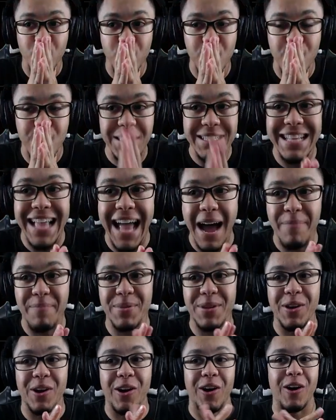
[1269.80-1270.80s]
snap,
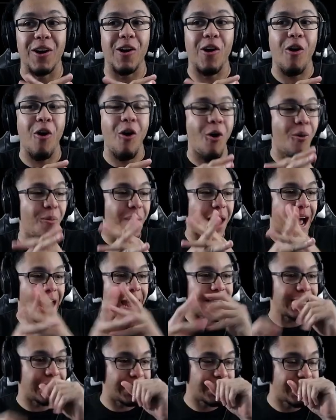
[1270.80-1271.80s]
y'all. Oh,
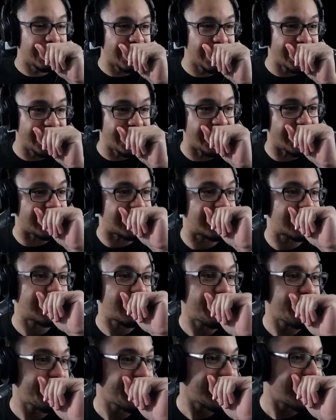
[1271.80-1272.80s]
my goodness.
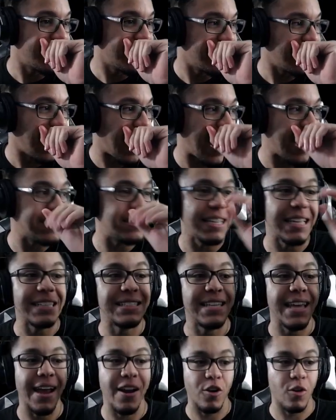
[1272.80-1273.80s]
I did
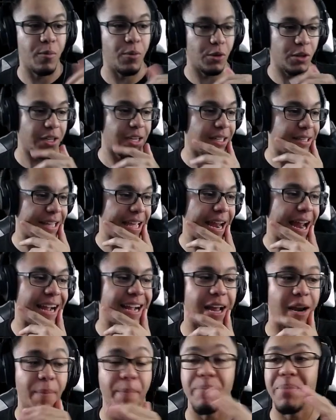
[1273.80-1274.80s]
terrible. Look at that. I
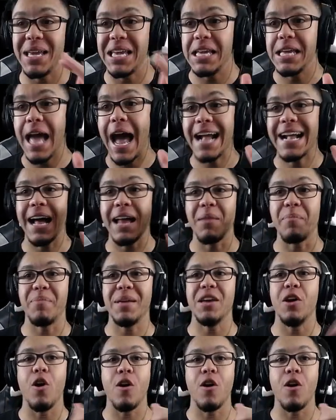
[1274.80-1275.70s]
got a B. I got a B,